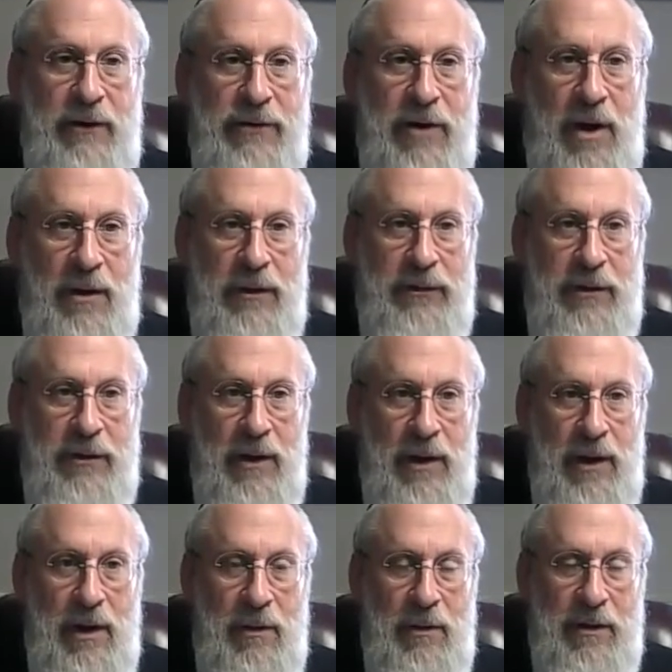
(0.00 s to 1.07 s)
Ashgachas
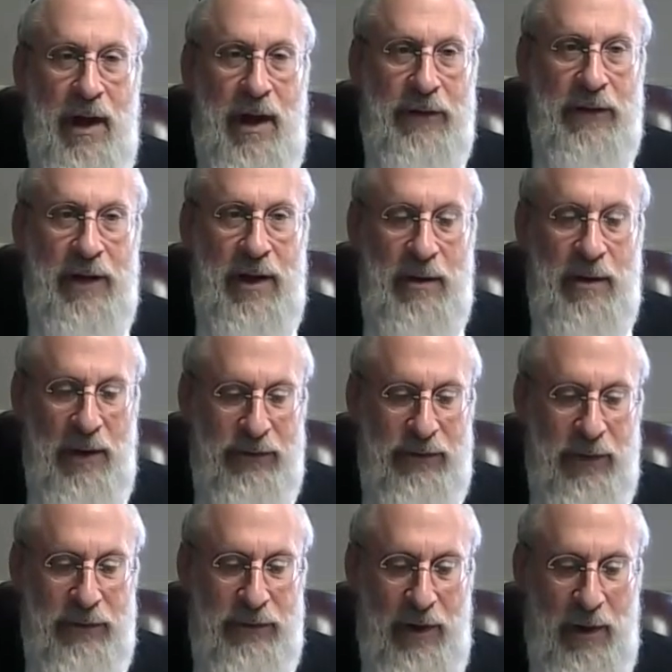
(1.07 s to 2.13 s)
without asking any
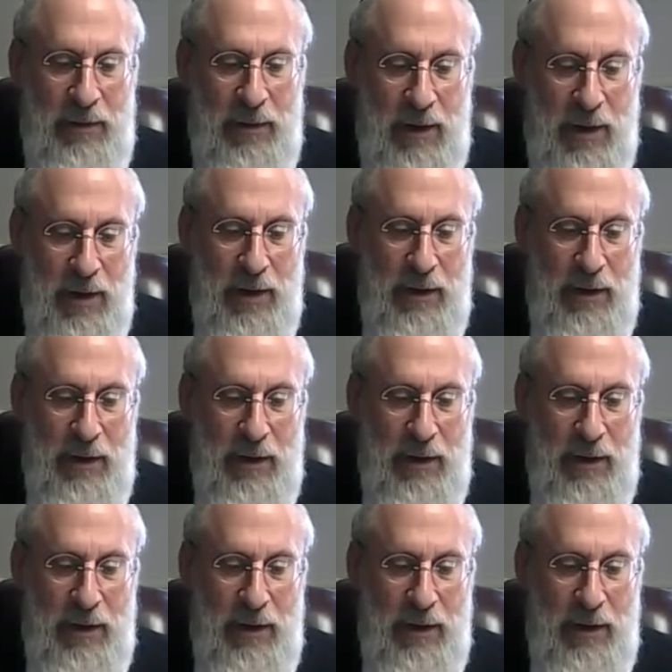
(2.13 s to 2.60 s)
questions, and